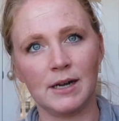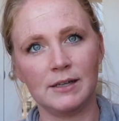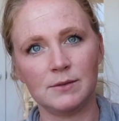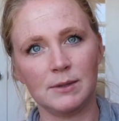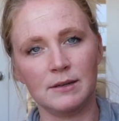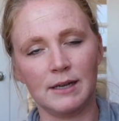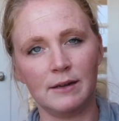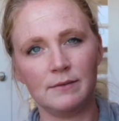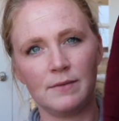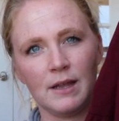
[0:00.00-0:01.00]
I swear
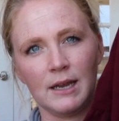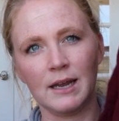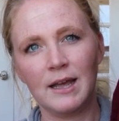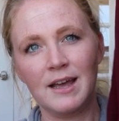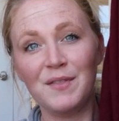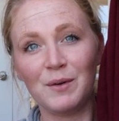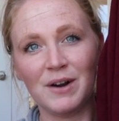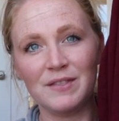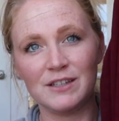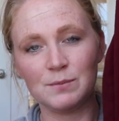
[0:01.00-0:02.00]
that thing.
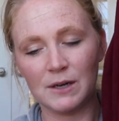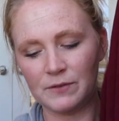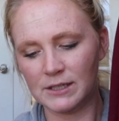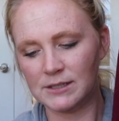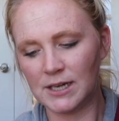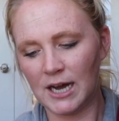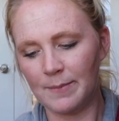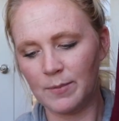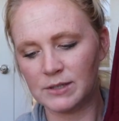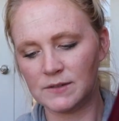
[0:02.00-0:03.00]
This ruffly
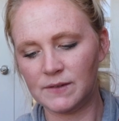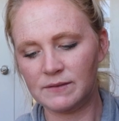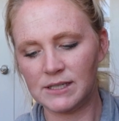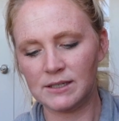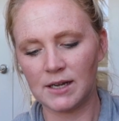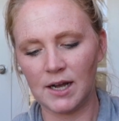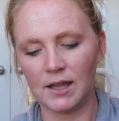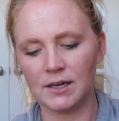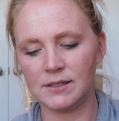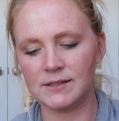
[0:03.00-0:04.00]
top was
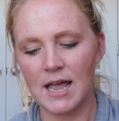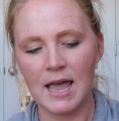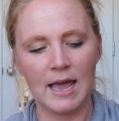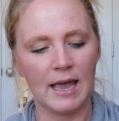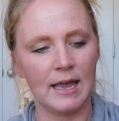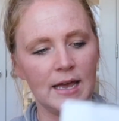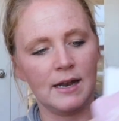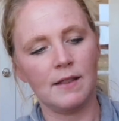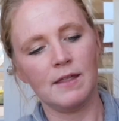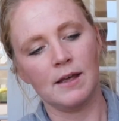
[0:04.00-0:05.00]
$15
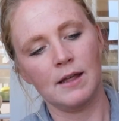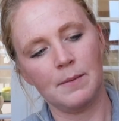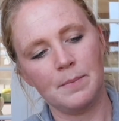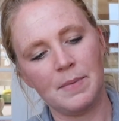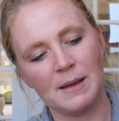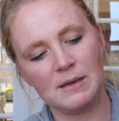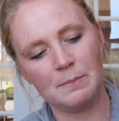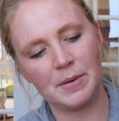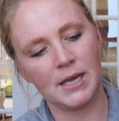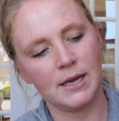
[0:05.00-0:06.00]
and the
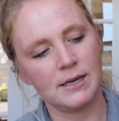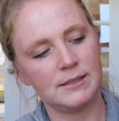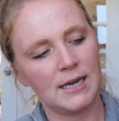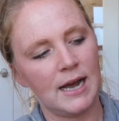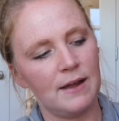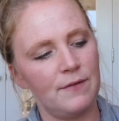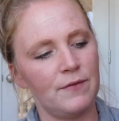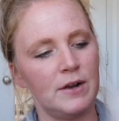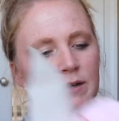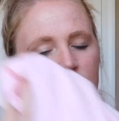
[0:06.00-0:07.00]
baby pink tie
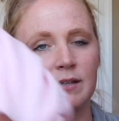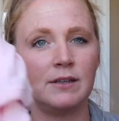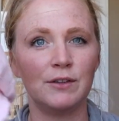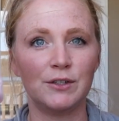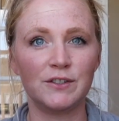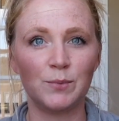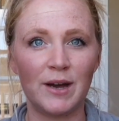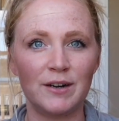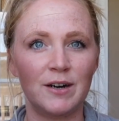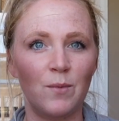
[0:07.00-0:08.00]
front little
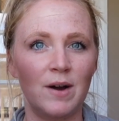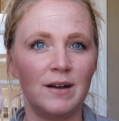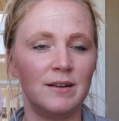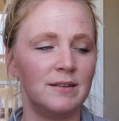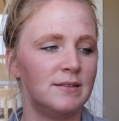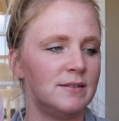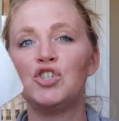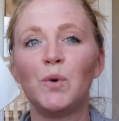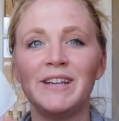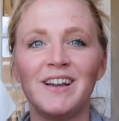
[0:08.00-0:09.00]
sweater was
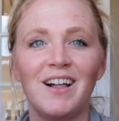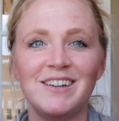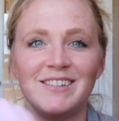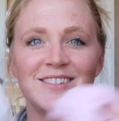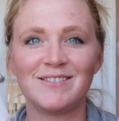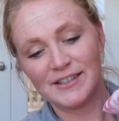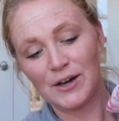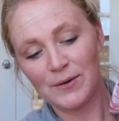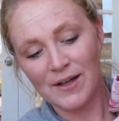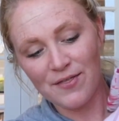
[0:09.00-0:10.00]
$20.
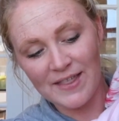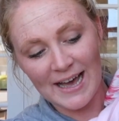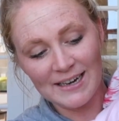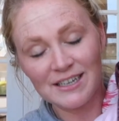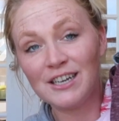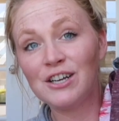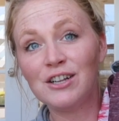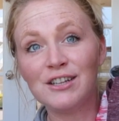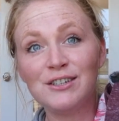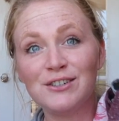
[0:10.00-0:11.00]
So that
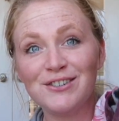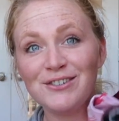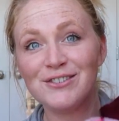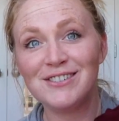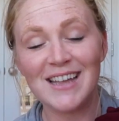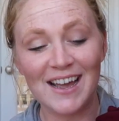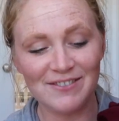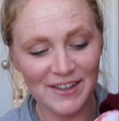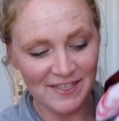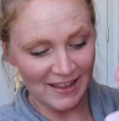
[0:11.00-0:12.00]
concludes
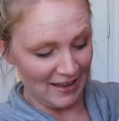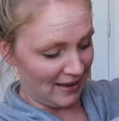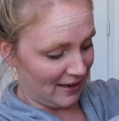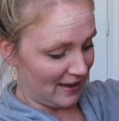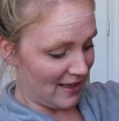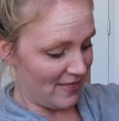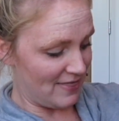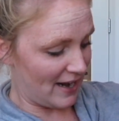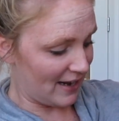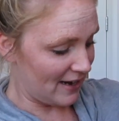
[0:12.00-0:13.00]
everything
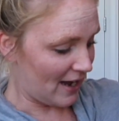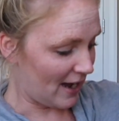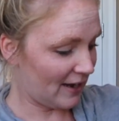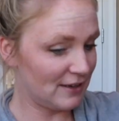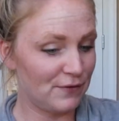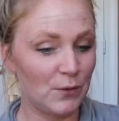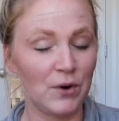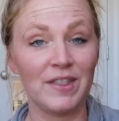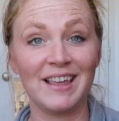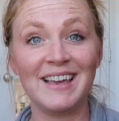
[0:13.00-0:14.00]
that I got
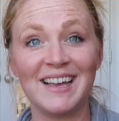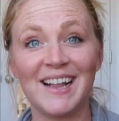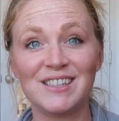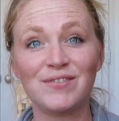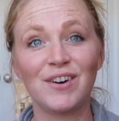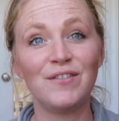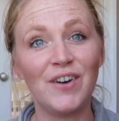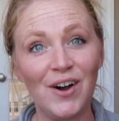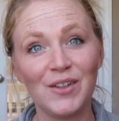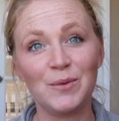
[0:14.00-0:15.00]
for the kids for
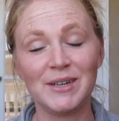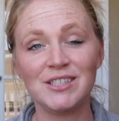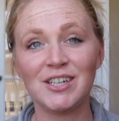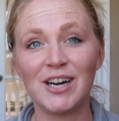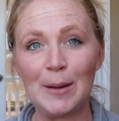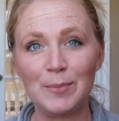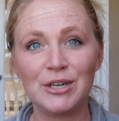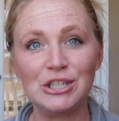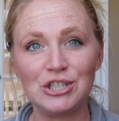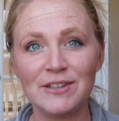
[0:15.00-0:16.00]
fall and winter. I'm
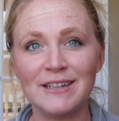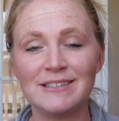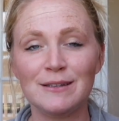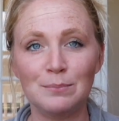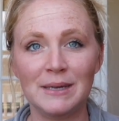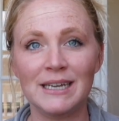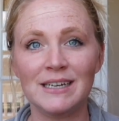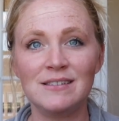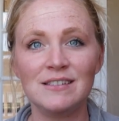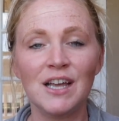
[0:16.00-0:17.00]
pretty sure that's the
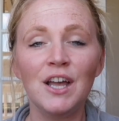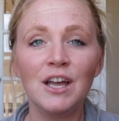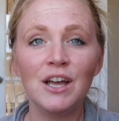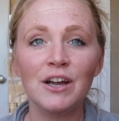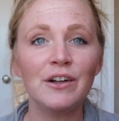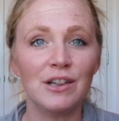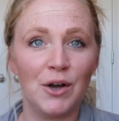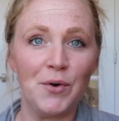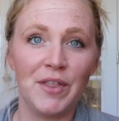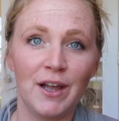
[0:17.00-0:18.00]
biggest
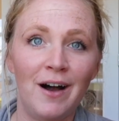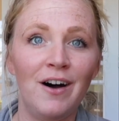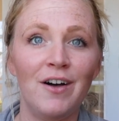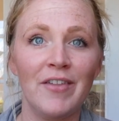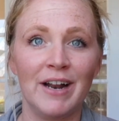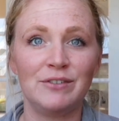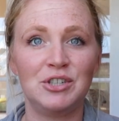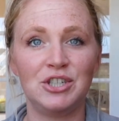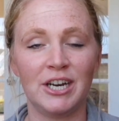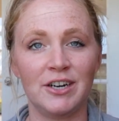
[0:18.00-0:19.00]
clothing haul that I've
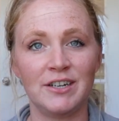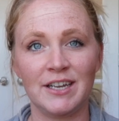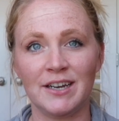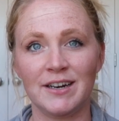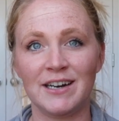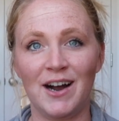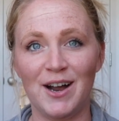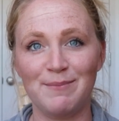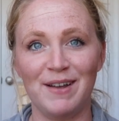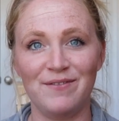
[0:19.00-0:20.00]
shared here
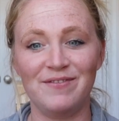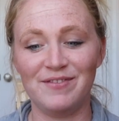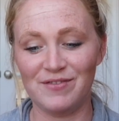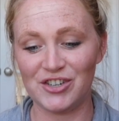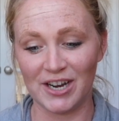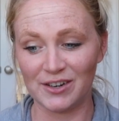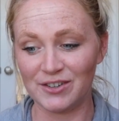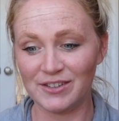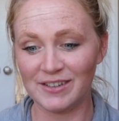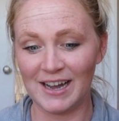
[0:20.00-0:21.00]
on my
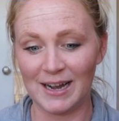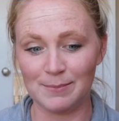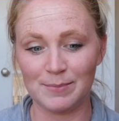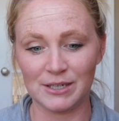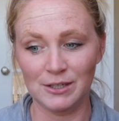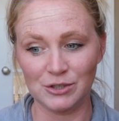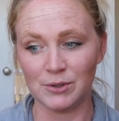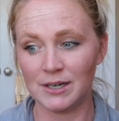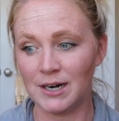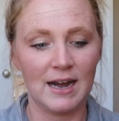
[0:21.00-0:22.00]
channel. I'm pretty
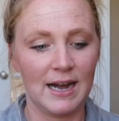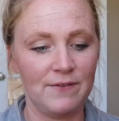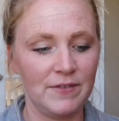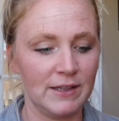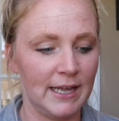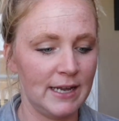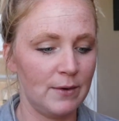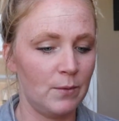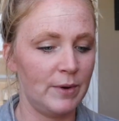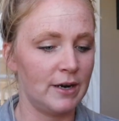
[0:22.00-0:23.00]
sure. I feel
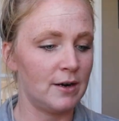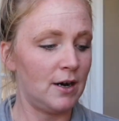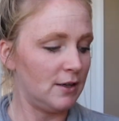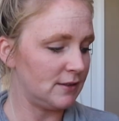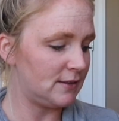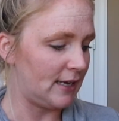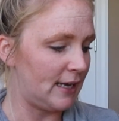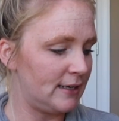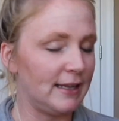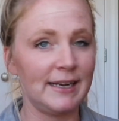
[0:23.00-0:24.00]
like we are all
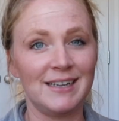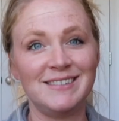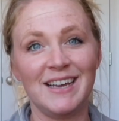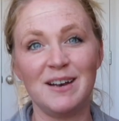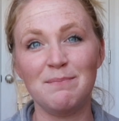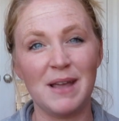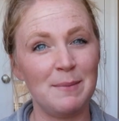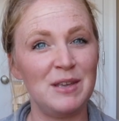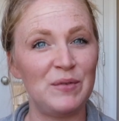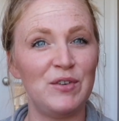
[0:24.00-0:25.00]
set. Like I said,
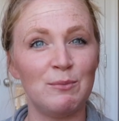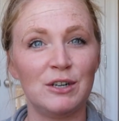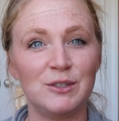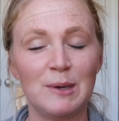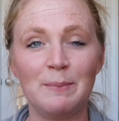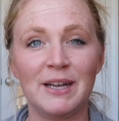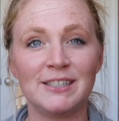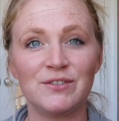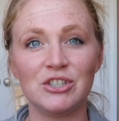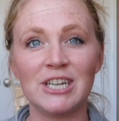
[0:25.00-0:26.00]
maybe a few more
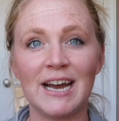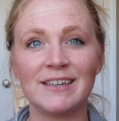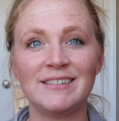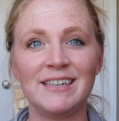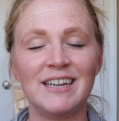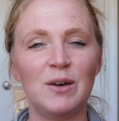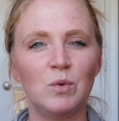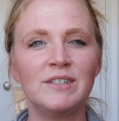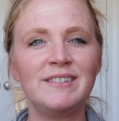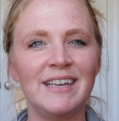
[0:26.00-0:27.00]
sweatpants for Jackson, and
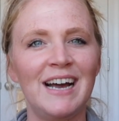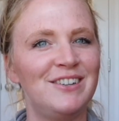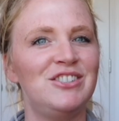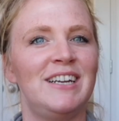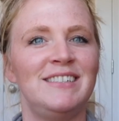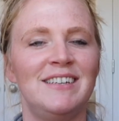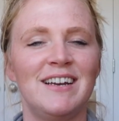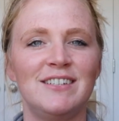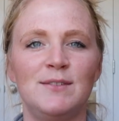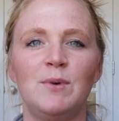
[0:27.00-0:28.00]
we'll see how Jane
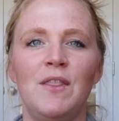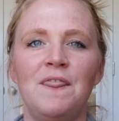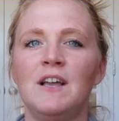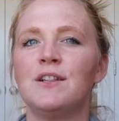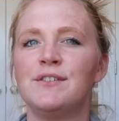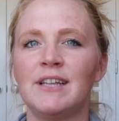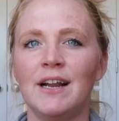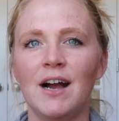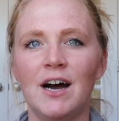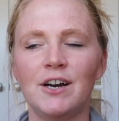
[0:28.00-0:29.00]
does with the clothes that I
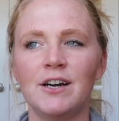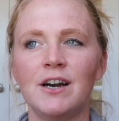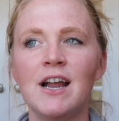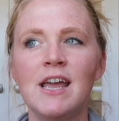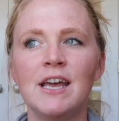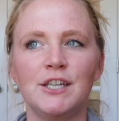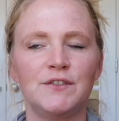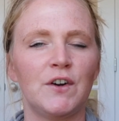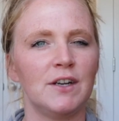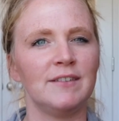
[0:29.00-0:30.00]
got her as
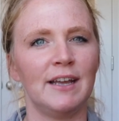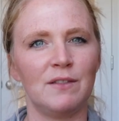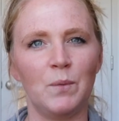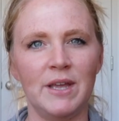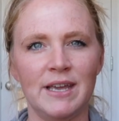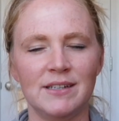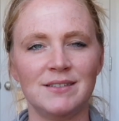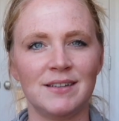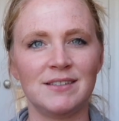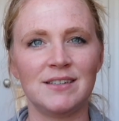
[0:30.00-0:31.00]
far as like the
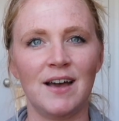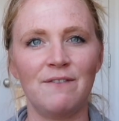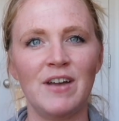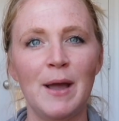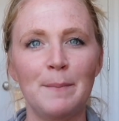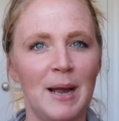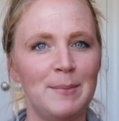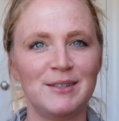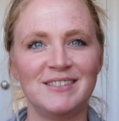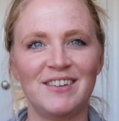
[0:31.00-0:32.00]
weekends and stuff.
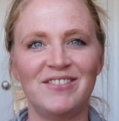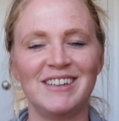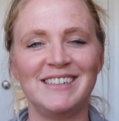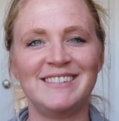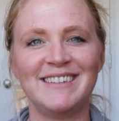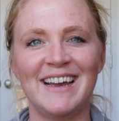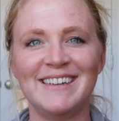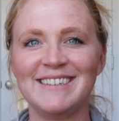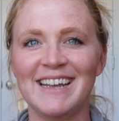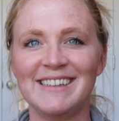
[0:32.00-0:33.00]
Piper's definitely
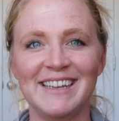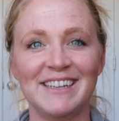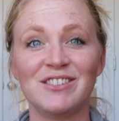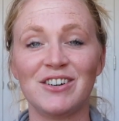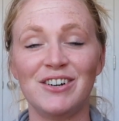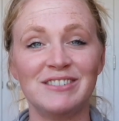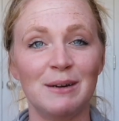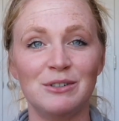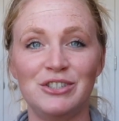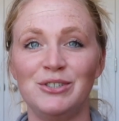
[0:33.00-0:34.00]
set, and the kids are all
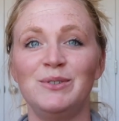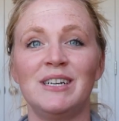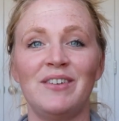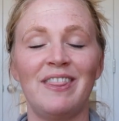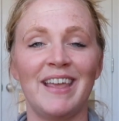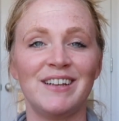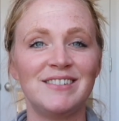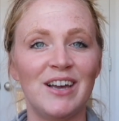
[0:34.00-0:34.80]
set with shoes and everything.